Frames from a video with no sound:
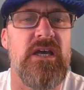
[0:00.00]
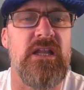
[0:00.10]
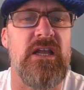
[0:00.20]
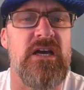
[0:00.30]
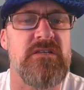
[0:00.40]

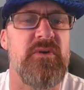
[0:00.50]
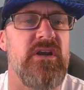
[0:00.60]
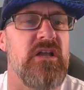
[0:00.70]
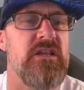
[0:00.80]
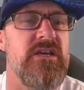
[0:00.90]
Last but
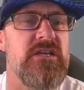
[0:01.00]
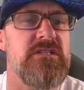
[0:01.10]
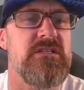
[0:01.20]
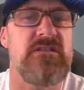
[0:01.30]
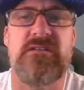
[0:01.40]
not
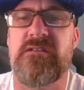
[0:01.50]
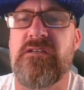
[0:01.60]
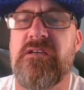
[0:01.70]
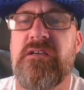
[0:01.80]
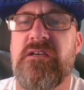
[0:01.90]
least,
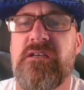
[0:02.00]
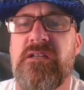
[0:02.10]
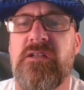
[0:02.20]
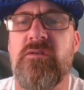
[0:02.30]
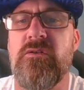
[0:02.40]

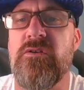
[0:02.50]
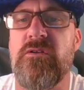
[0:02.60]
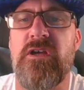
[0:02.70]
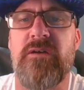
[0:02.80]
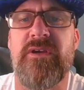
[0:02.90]

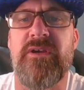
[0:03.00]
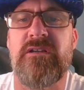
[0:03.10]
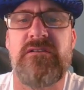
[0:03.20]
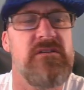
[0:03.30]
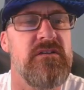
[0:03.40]

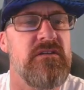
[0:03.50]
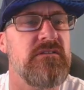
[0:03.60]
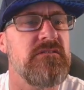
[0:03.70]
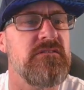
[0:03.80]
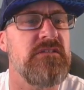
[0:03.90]
Lululemon.
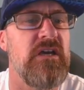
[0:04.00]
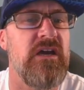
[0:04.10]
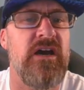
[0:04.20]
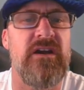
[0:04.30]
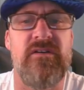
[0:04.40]

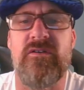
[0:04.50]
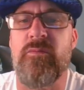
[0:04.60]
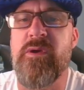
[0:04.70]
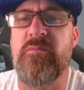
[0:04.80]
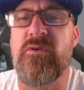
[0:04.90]
I don't know.
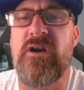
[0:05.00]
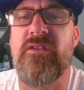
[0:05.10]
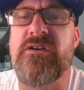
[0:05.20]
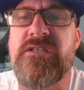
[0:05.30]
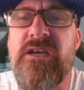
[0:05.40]
People are out
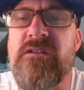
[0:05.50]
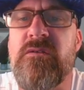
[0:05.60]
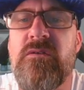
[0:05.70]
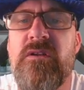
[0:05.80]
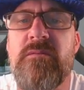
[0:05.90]
there saying
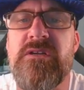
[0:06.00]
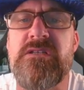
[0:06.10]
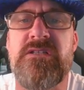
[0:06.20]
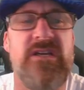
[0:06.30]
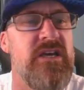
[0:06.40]
Lululemon
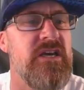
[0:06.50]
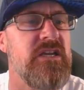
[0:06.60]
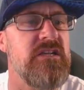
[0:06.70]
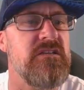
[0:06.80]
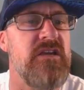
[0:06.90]
is dead
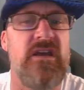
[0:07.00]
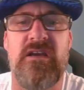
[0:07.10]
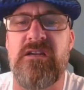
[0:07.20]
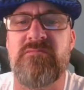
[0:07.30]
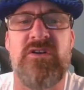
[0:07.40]
and you can't
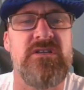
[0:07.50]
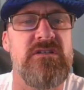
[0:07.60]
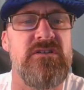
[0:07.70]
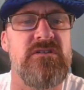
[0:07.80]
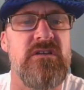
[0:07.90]
get as much as
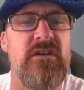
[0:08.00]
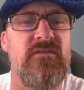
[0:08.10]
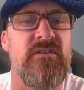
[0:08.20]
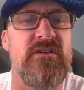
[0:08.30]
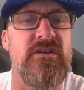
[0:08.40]
you used to get
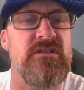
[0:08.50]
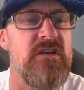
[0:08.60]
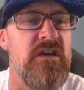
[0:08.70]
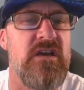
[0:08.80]
for these.